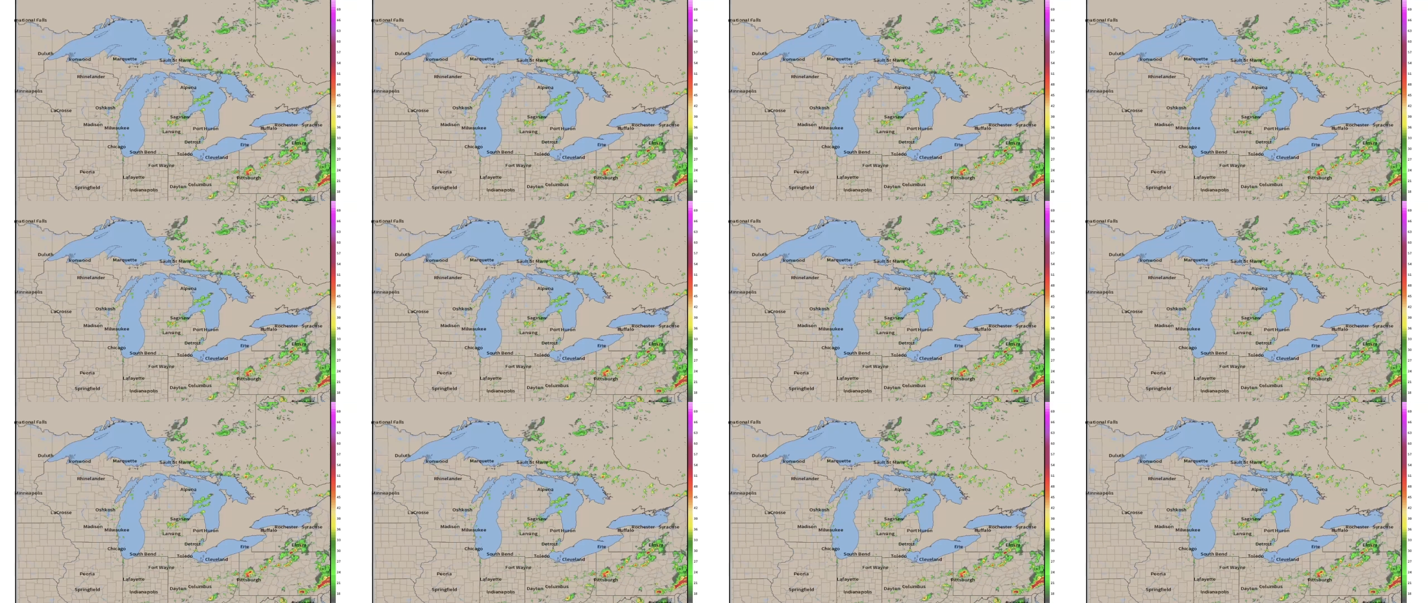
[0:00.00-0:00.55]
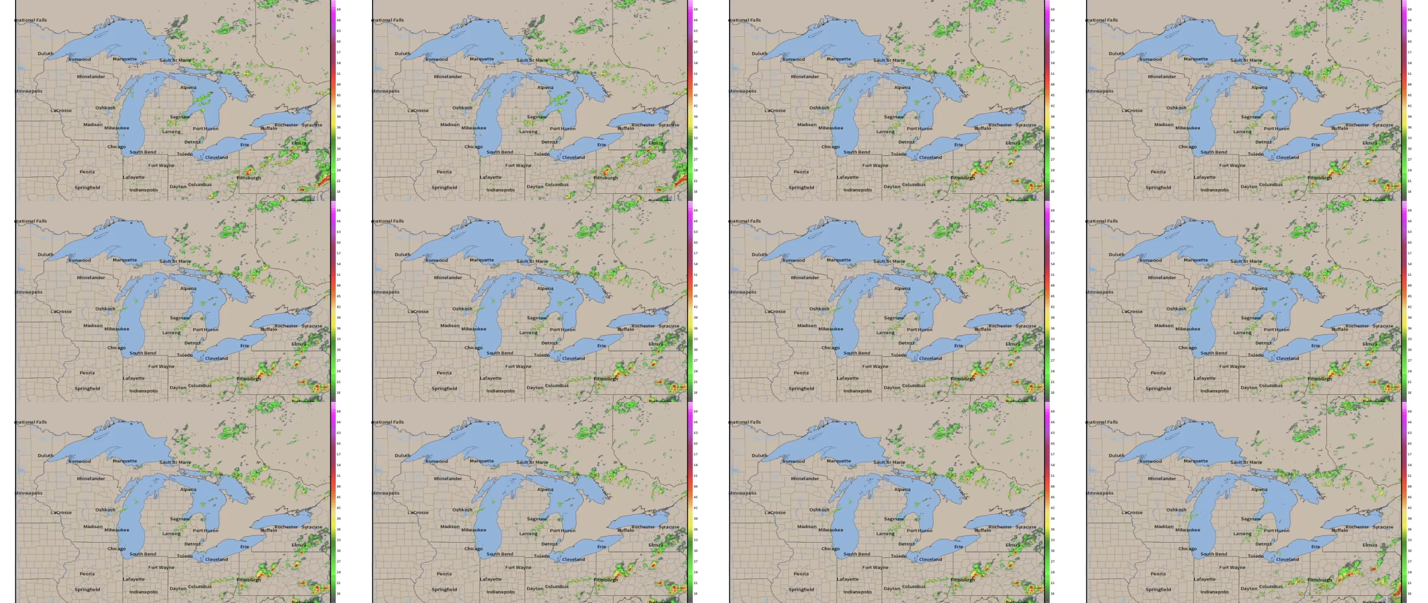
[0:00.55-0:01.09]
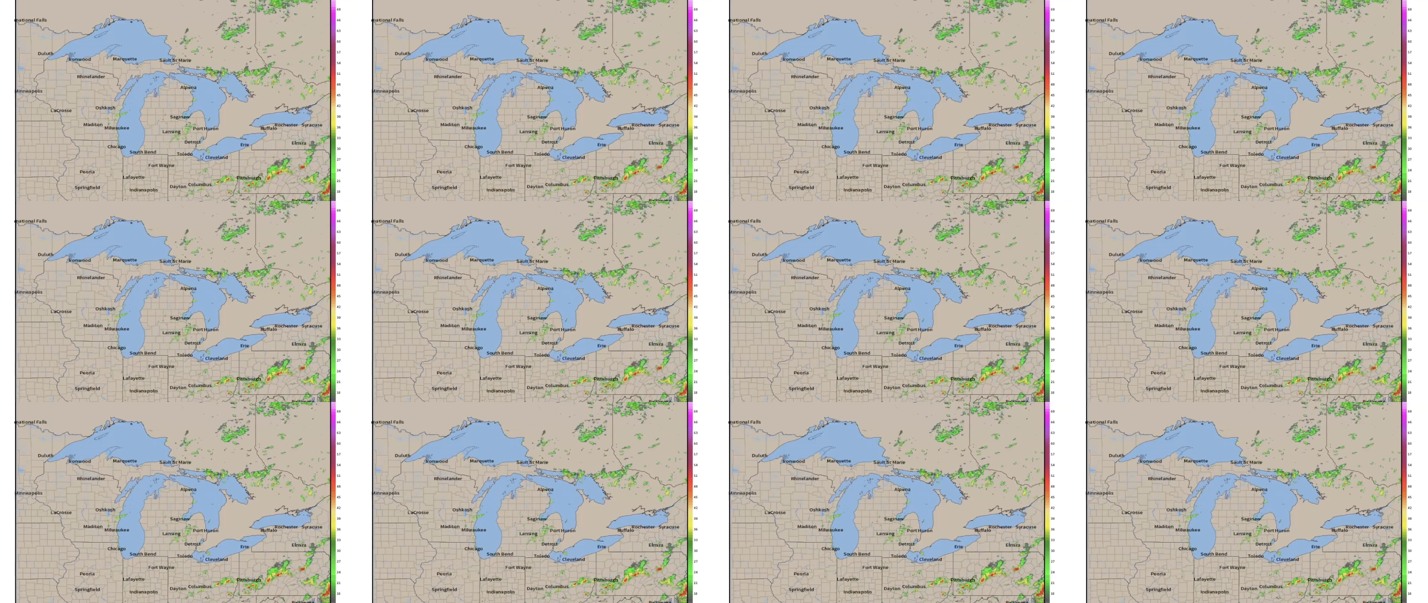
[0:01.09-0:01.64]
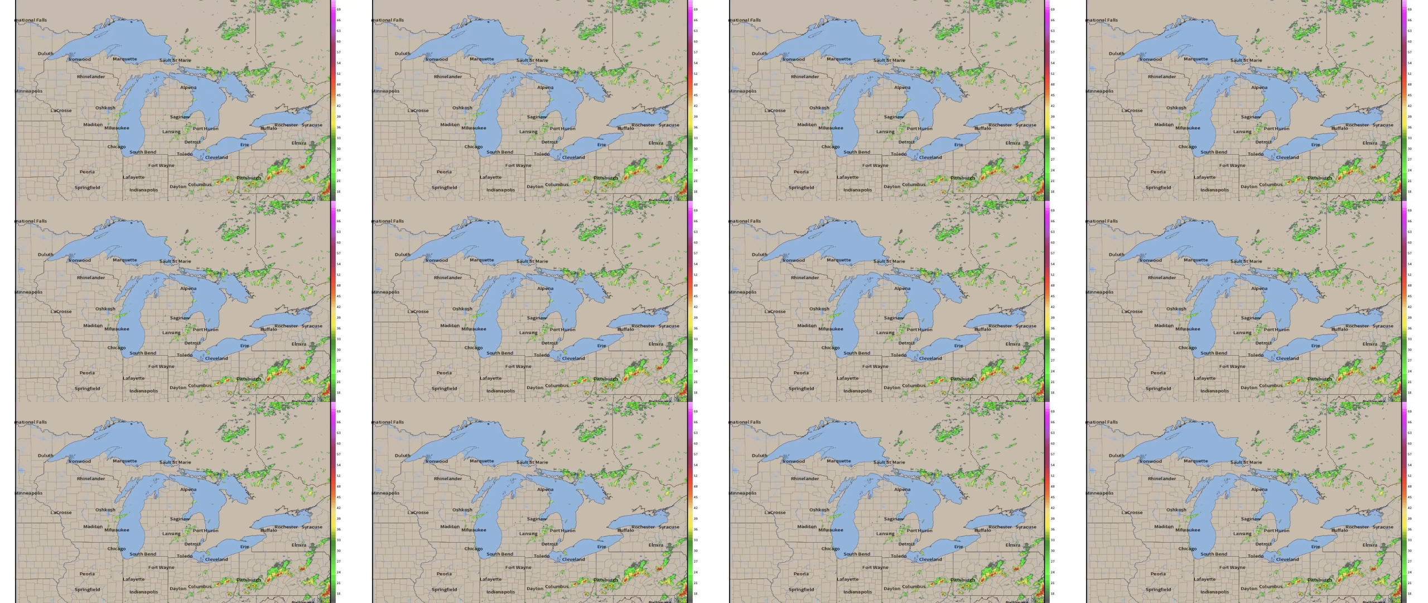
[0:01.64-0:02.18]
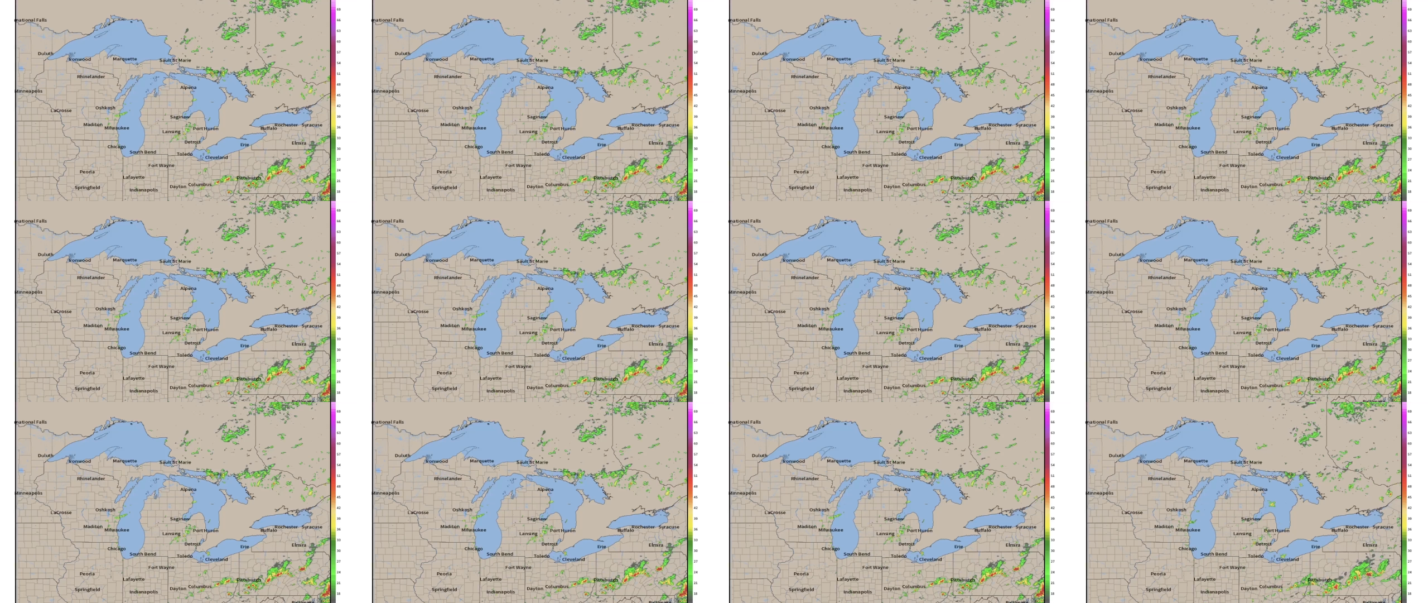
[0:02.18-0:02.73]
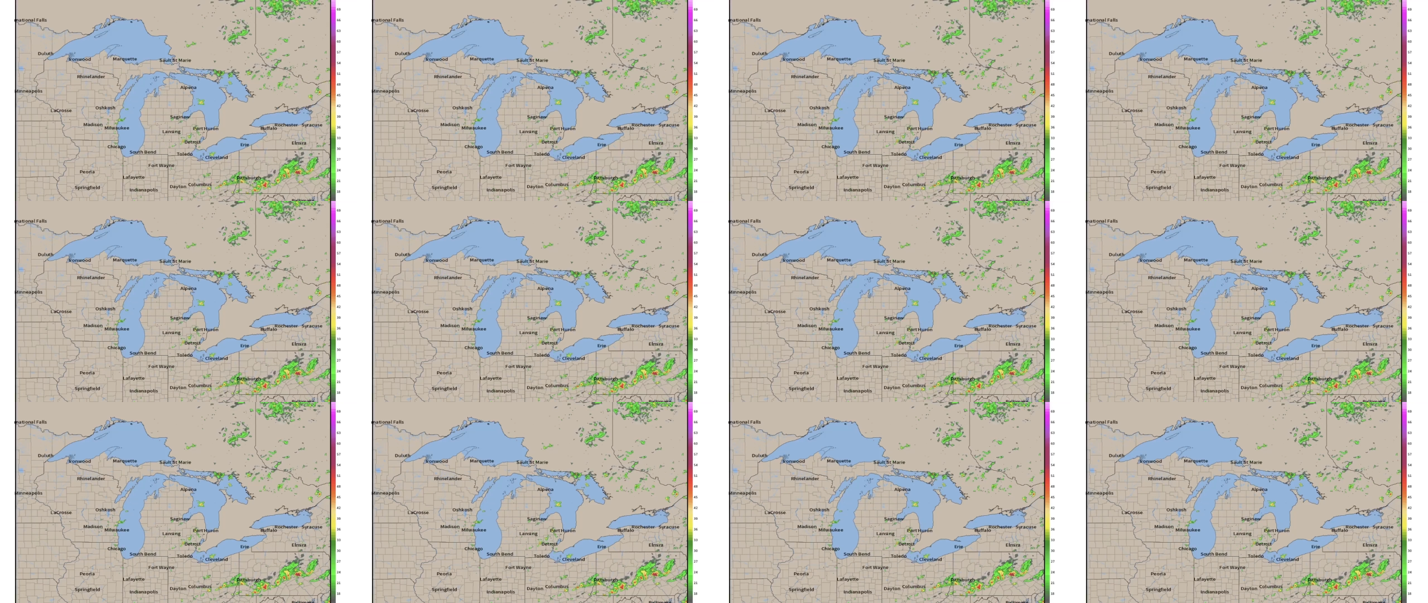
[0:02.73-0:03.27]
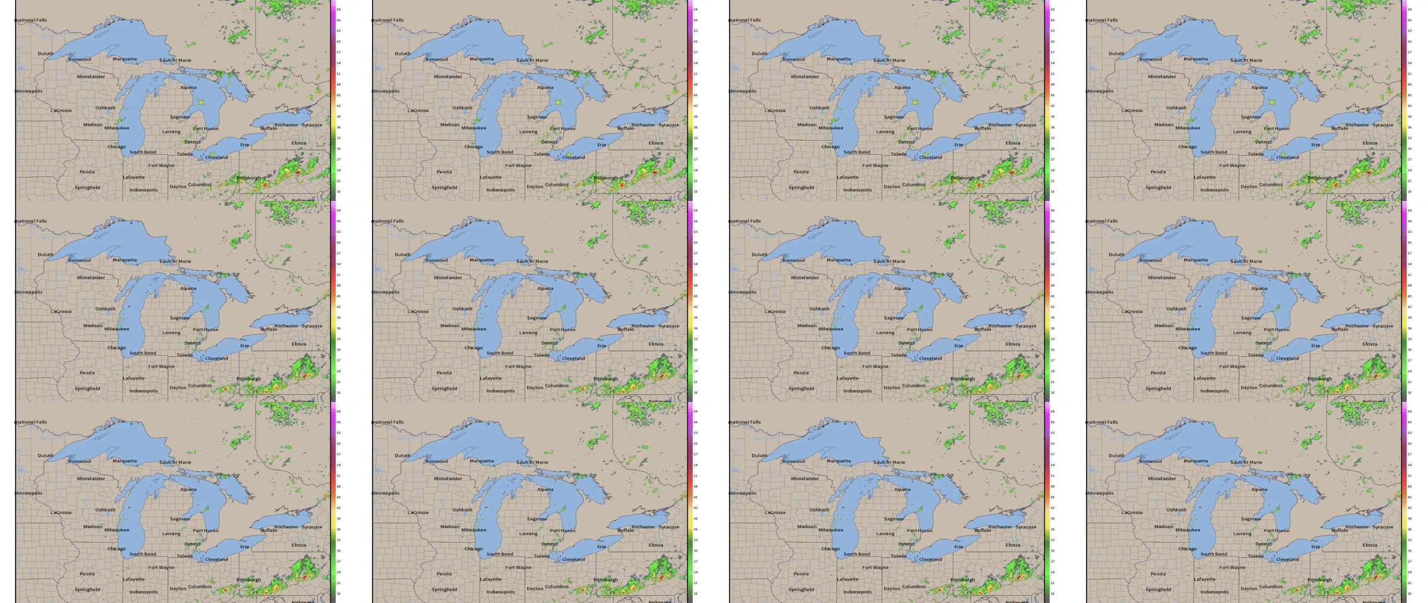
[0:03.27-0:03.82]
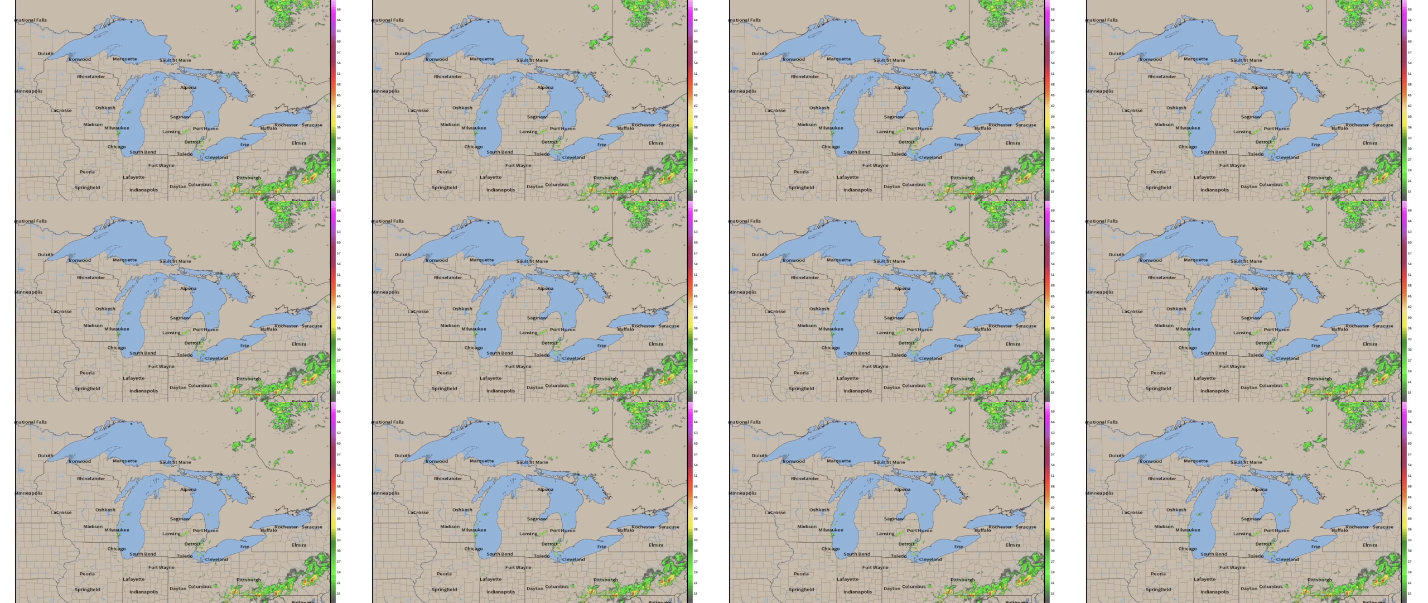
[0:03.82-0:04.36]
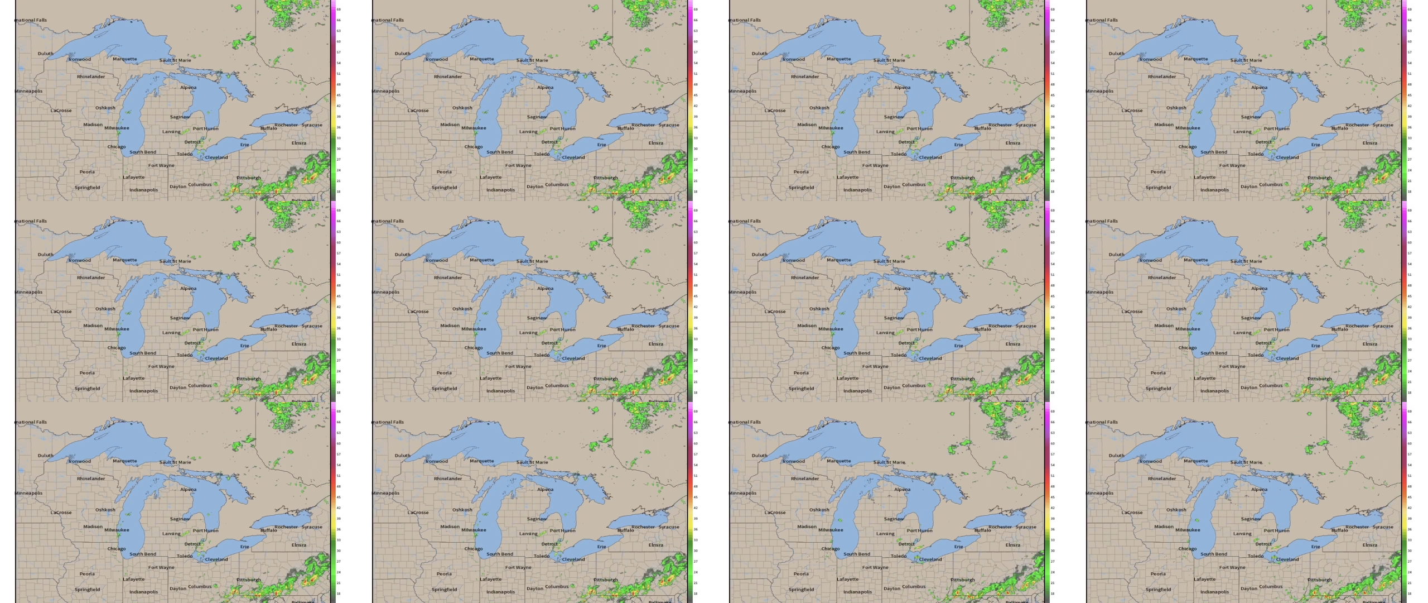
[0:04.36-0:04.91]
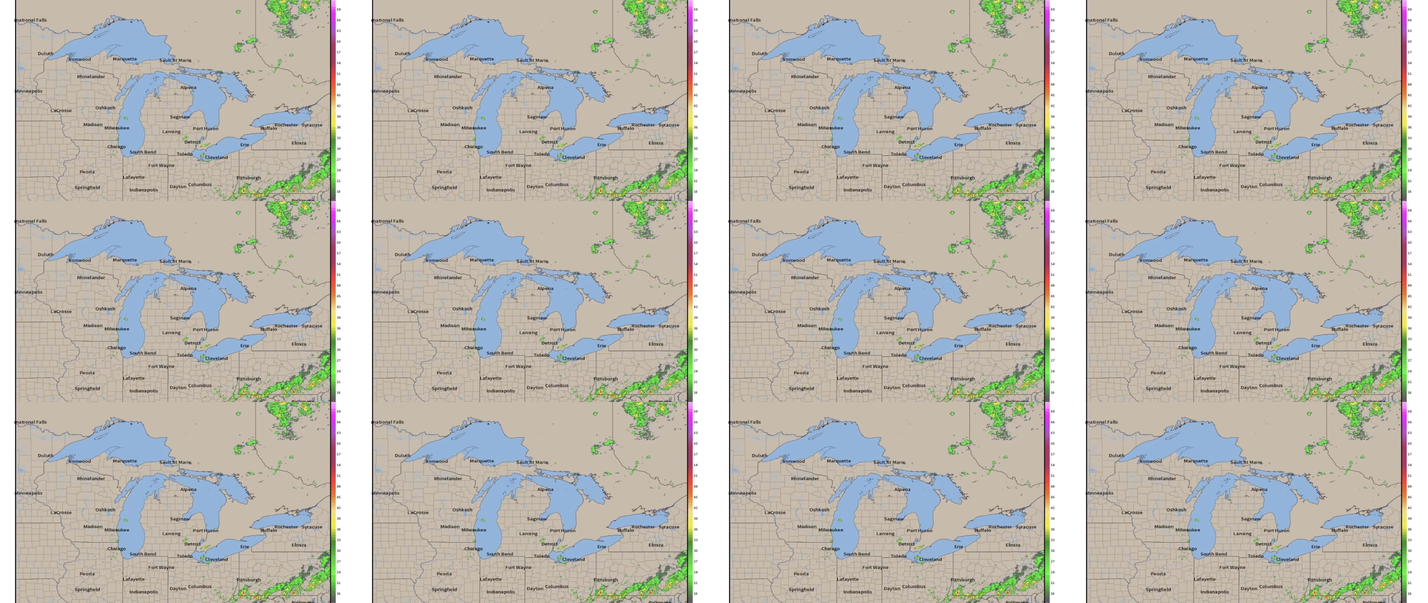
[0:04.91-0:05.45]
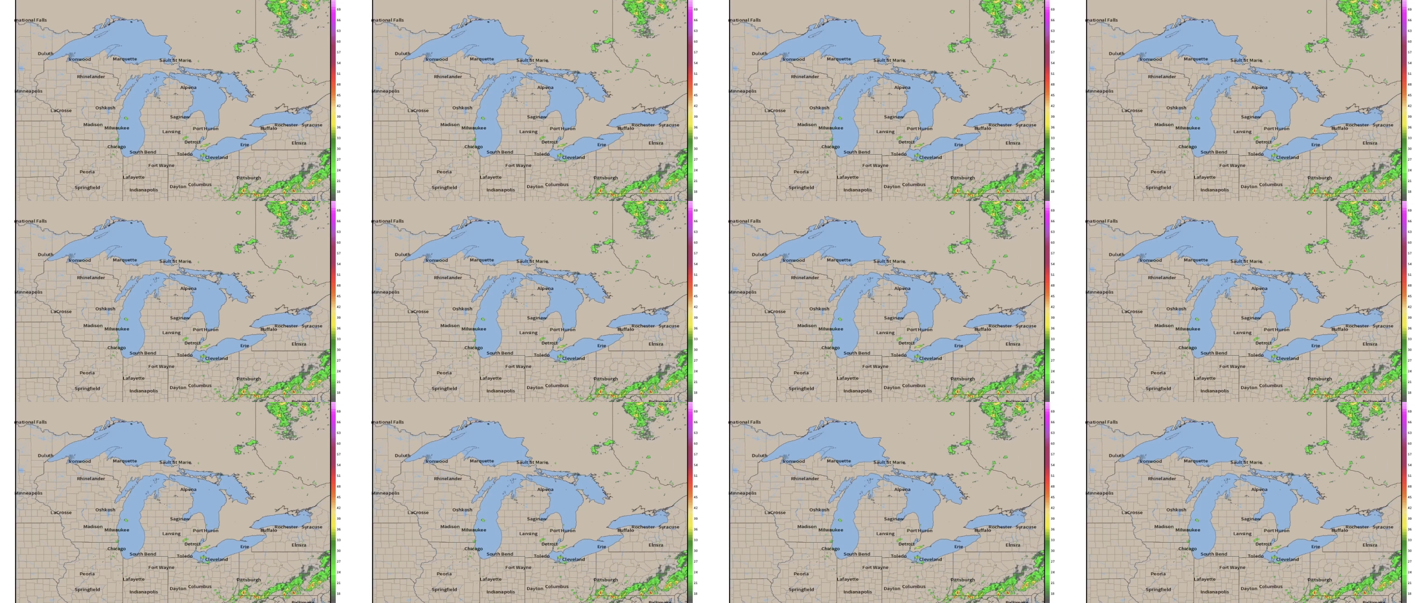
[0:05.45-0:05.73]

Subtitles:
Nobody's mouth can be seen.